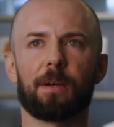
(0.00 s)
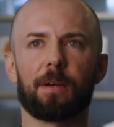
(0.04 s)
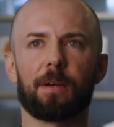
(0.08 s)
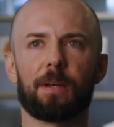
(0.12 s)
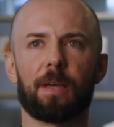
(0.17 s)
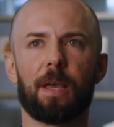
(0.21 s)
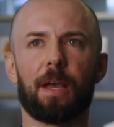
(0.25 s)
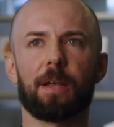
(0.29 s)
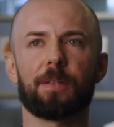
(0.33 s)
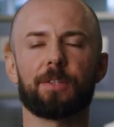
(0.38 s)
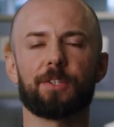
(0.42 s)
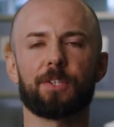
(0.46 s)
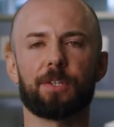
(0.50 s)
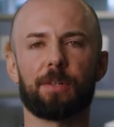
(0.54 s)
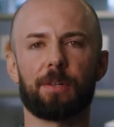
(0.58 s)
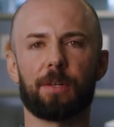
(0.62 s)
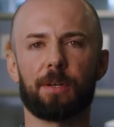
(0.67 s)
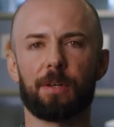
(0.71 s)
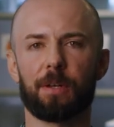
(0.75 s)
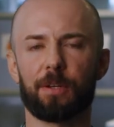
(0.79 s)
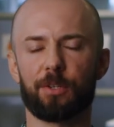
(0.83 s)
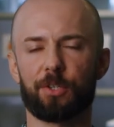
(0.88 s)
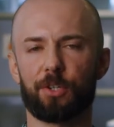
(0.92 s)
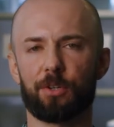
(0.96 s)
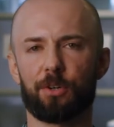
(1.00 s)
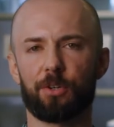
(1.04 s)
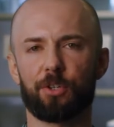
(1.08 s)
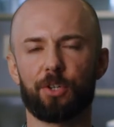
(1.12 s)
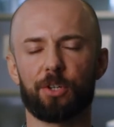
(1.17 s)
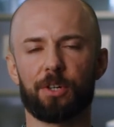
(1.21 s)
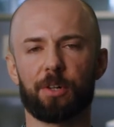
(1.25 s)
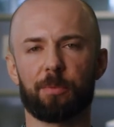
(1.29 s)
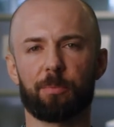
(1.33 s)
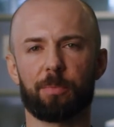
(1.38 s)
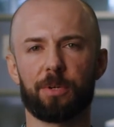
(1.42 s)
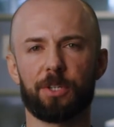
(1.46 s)
canceling a
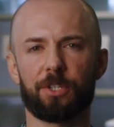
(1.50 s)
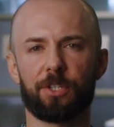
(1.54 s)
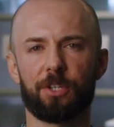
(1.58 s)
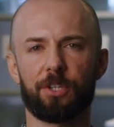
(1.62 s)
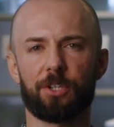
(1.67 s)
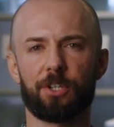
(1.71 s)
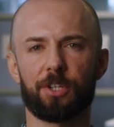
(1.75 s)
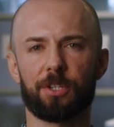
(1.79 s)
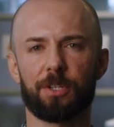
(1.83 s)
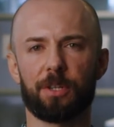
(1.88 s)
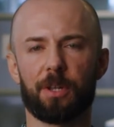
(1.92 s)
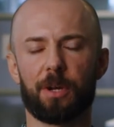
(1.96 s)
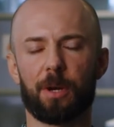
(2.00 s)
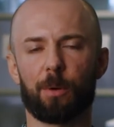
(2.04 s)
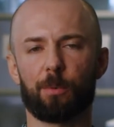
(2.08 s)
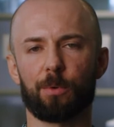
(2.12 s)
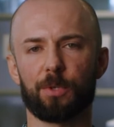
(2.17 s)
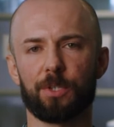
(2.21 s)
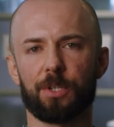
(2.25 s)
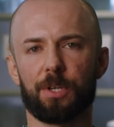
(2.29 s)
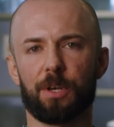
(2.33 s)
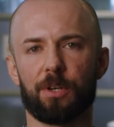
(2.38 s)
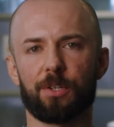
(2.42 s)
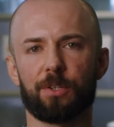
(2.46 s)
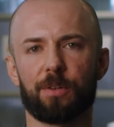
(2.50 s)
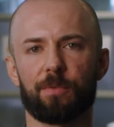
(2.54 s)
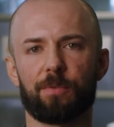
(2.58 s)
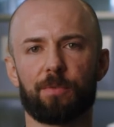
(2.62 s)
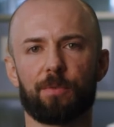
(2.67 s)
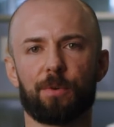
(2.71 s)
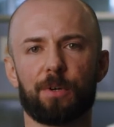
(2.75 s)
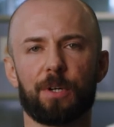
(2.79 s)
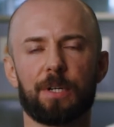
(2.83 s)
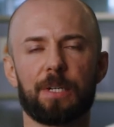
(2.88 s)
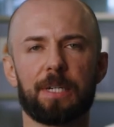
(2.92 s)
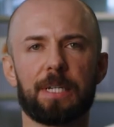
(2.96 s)
surgical procedure that I was scheduled
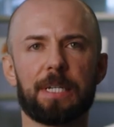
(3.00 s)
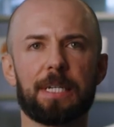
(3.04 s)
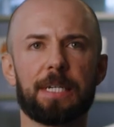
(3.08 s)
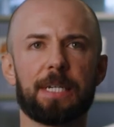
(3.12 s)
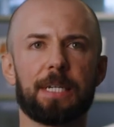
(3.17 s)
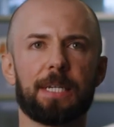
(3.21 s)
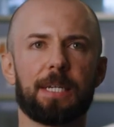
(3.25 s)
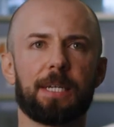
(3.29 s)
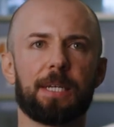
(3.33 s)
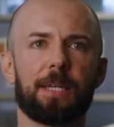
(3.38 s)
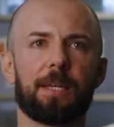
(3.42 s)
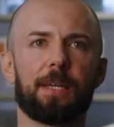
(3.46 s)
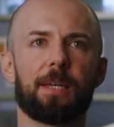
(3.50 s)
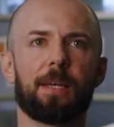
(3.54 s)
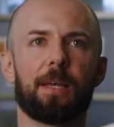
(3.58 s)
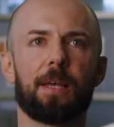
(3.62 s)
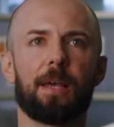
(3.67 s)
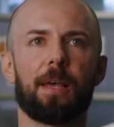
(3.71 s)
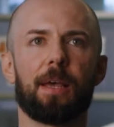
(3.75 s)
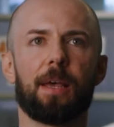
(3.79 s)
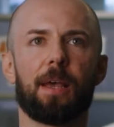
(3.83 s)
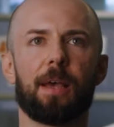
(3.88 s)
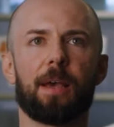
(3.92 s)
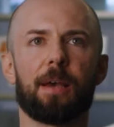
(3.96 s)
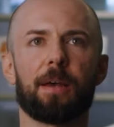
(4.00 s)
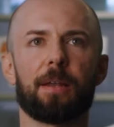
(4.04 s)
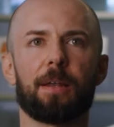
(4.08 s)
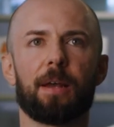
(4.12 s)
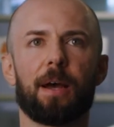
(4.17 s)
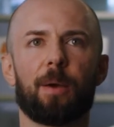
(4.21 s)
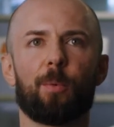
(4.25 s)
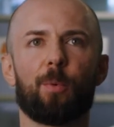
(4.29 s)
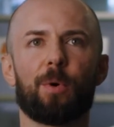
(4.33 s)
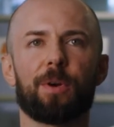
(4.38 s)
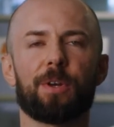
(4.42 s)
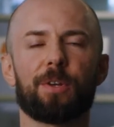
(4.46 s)
for. And I
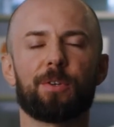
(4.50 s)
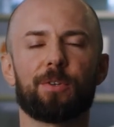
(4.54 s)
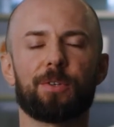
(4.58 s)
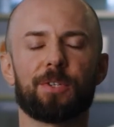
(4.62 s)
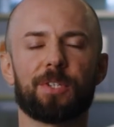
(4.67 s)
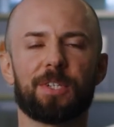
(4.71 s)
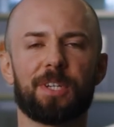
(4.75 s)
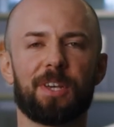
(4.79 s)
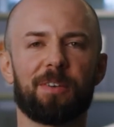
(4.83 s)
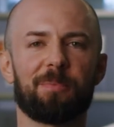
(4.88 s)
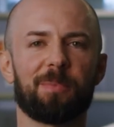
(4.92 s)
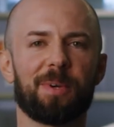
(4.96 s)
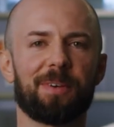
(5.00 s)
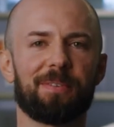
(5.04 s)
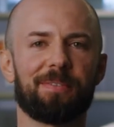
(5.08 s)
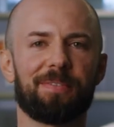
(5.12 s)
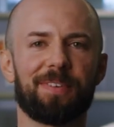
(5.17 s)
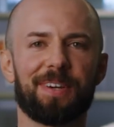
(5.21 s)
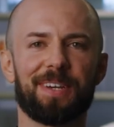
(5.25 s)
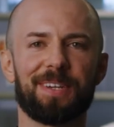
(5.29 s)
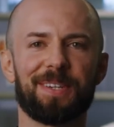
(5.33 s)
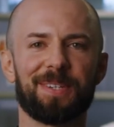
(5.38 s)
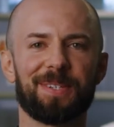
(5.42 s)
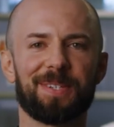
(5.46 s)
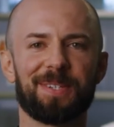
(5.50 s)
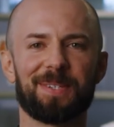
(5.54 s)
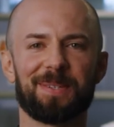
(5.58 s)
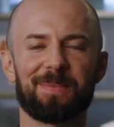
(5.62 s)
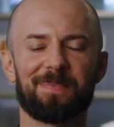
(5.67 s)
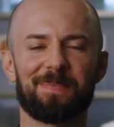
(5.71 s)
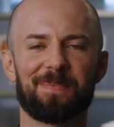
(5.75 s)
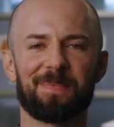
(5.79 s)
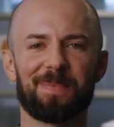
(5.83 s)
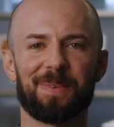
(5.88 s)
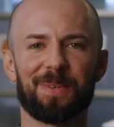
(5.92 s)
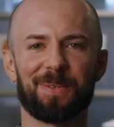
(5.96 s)
wanted to save my face.
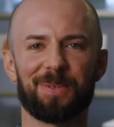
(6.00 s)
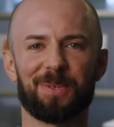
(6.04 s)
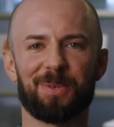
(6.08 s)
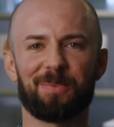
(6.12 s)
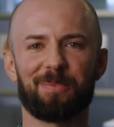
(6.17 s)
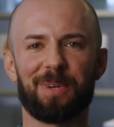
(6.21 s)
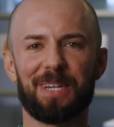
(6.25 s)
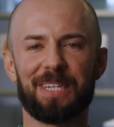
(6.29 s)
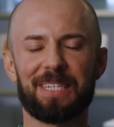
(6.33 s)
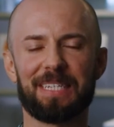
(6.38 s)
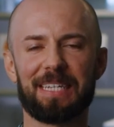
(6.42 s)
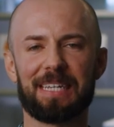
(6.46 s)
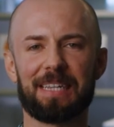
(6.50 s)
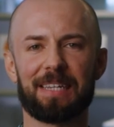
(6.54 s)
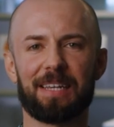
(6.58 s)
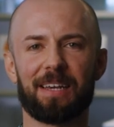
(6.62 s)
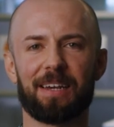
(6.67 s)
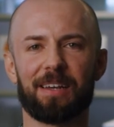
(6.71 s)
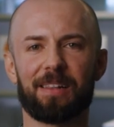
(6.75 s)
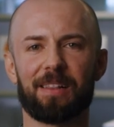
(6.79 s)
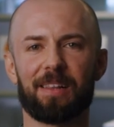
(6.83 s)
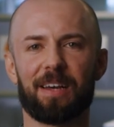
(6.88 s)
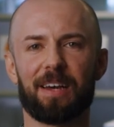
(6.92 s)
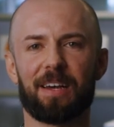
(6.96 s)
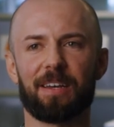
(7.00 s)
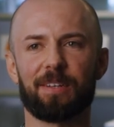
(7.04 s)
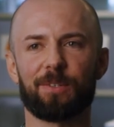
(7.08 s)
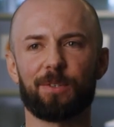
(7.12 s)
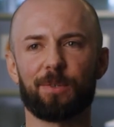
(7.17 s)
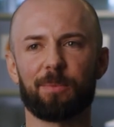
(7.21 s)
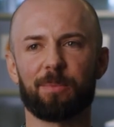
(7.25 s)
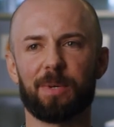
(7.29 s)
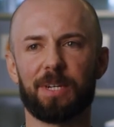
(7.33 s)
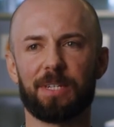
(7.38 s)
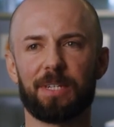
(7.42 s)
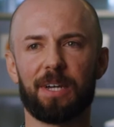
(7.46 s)
And so basically I lied
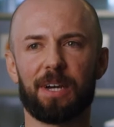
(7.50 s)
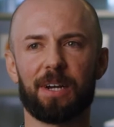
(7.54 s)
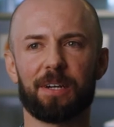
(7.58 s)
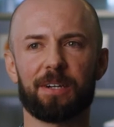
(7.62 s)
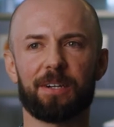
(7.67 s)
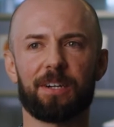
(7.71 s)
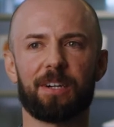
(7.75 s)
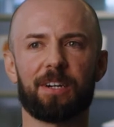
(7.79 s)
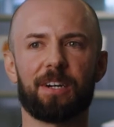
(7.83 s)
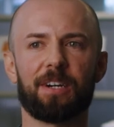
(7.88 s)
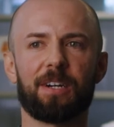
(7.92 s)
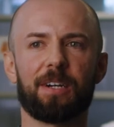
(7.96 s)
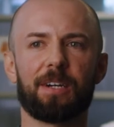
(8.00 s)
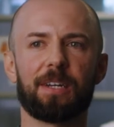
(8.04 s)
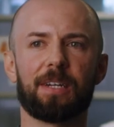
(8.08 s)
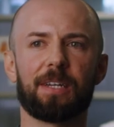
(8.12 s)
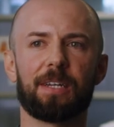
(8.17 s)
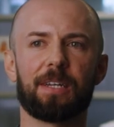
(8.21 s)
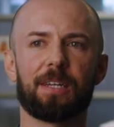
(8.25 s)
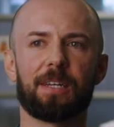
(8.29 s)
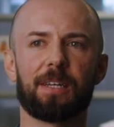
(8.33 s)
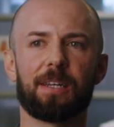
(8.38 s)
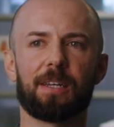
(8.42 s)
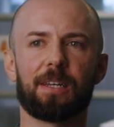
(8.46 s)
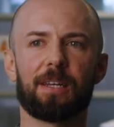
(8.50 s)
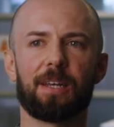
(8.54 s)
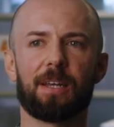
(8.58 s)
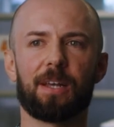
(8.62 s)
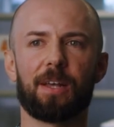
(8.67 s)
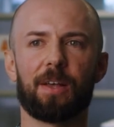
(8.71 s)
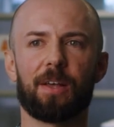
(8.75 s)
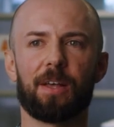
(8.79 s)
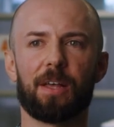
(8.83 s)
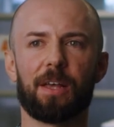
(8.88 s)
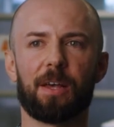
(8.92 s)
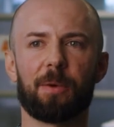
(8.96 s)
to my doctor
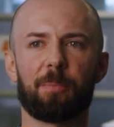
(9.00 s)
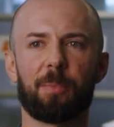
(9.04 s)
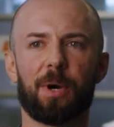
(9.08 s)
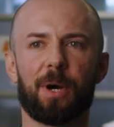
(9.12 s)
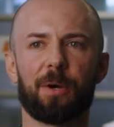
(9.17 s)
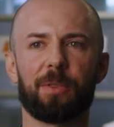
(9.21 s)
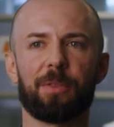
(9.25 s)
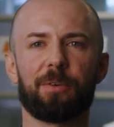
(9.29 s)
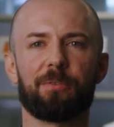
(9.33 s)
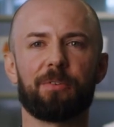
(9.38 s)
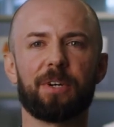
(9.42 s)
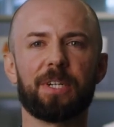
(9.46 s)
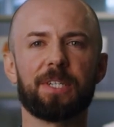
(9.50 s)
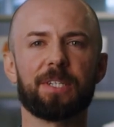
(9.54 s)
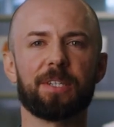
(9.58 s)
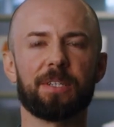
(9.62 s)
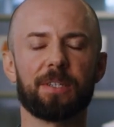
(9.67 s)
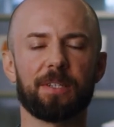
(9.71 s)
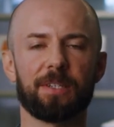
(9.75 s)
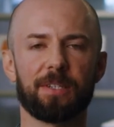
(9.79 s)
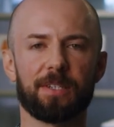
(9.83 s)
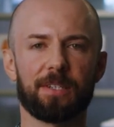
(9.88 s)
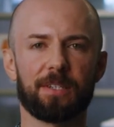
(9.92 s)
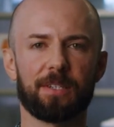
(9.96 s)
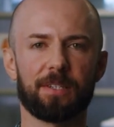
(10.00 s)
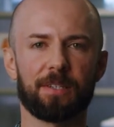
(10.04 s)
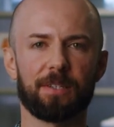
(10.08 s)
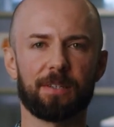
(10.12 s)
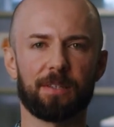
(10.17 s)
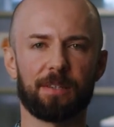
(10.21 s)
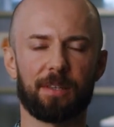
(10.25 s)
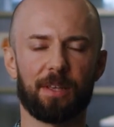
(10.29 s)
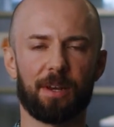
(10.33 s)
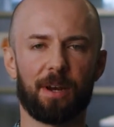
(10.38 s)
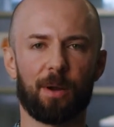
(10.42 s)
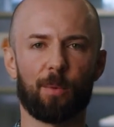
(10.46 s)
about the reasons
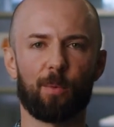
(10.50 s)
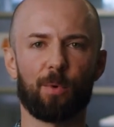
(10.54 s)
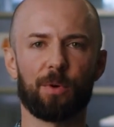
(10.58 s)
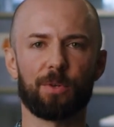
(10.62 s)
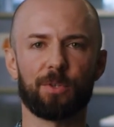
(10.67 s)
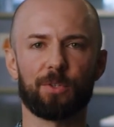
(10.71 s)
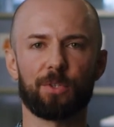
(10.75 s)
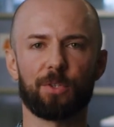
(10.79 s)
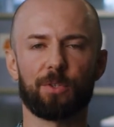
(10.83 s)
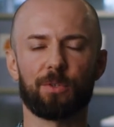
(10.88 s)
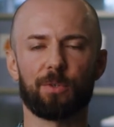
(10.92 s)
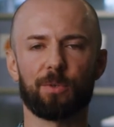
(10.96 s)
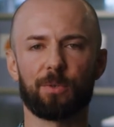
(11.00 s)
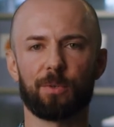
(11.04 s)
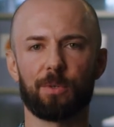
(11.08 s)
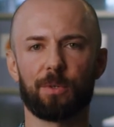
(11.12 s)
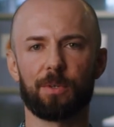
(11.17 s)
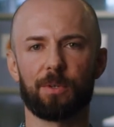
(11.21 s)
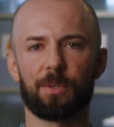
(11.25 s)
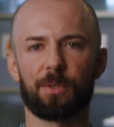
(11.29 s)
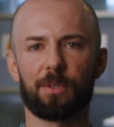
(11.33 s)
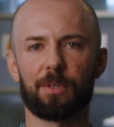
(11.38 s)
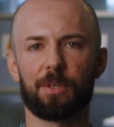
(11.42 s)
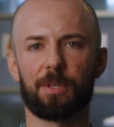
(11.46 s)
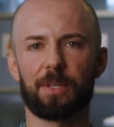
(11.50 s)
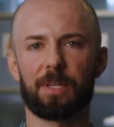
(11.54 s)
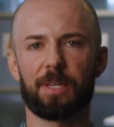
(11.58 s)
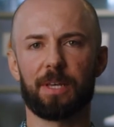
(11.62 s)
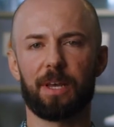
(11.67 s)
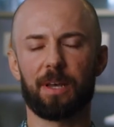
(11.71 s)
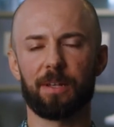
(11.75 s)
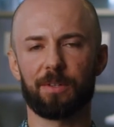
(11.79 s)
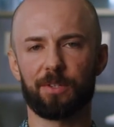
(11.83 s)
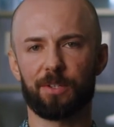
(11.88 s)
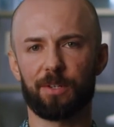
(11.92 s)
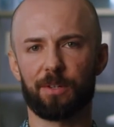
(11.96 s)
that I want to
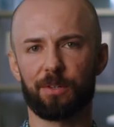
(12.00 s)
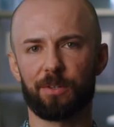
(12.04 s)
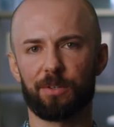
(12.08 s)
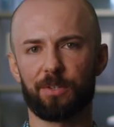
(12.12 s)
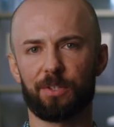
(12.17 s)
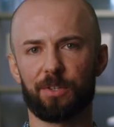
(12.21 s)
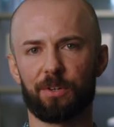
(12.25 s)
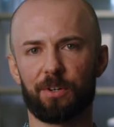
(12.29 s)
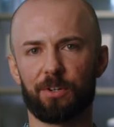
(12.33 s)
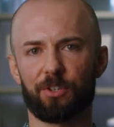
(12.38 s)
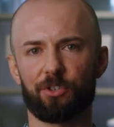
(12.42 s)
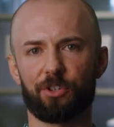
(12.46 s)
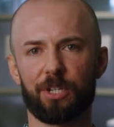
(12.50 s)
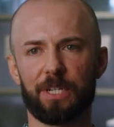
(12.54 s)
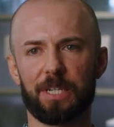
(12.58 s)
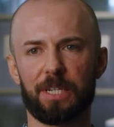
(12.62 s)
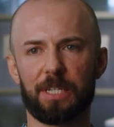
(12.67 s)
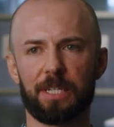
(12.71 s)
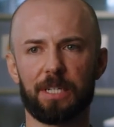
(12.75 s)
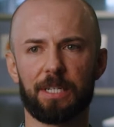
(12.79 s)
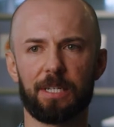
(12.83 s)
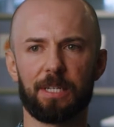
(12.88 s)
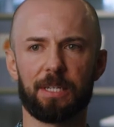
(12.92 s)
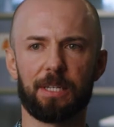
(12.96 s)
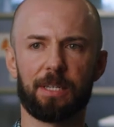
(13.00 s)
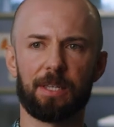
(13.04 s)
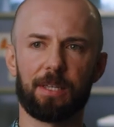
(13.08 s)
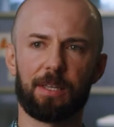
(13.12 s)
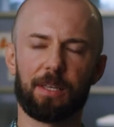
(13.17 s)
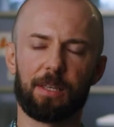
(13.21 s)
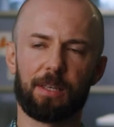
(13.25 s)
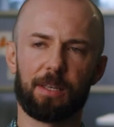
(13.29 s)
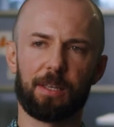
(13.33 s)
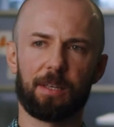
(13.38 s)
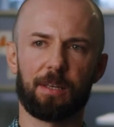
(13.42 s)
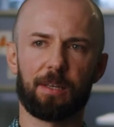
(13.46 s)
cancel the surgery.
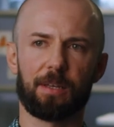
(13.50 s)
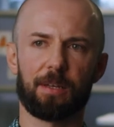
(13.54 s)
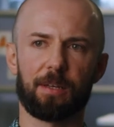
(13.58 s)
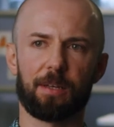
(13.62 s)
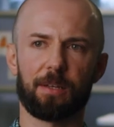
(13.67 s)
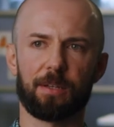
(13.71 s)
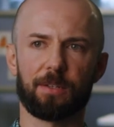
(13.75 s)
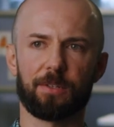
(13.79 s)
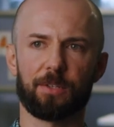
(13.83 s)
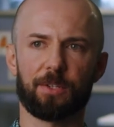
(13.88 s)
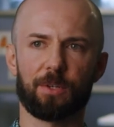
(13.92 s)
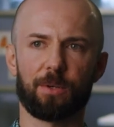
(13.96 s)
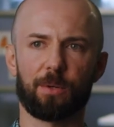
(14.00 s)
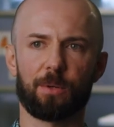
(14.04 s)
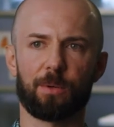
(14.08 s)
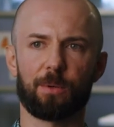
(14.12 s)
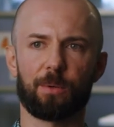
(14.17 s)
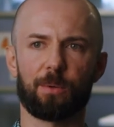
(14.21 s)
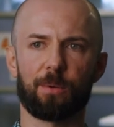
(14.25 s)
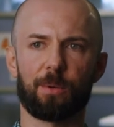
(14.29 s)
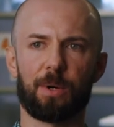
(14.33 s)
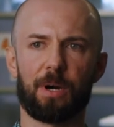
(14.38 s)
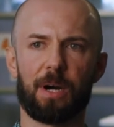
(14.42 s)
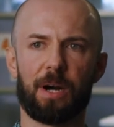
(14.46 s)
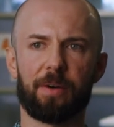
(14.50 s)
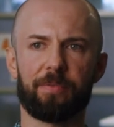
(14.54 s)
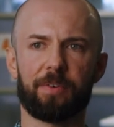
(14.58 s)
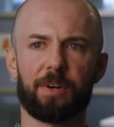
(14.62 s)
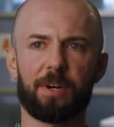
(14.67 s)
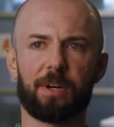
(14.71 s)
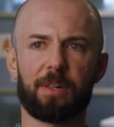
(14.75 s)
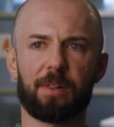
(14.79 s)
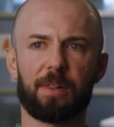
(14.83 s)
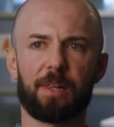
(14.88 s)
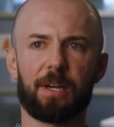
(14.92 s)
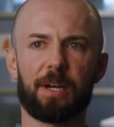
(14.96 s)
And so after
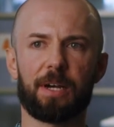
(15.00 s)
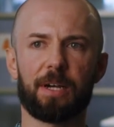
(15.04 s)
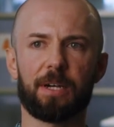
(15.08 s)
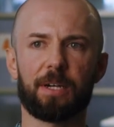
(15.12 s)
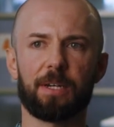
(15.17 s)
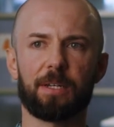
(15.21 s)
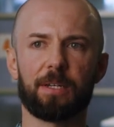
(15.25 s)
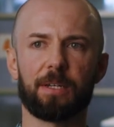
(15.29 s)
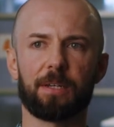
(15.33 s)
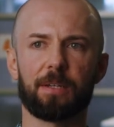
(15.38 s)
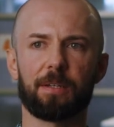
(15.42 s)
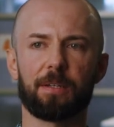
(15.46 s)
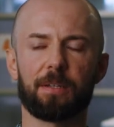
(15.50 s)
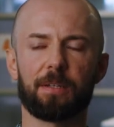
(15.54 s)
I lied,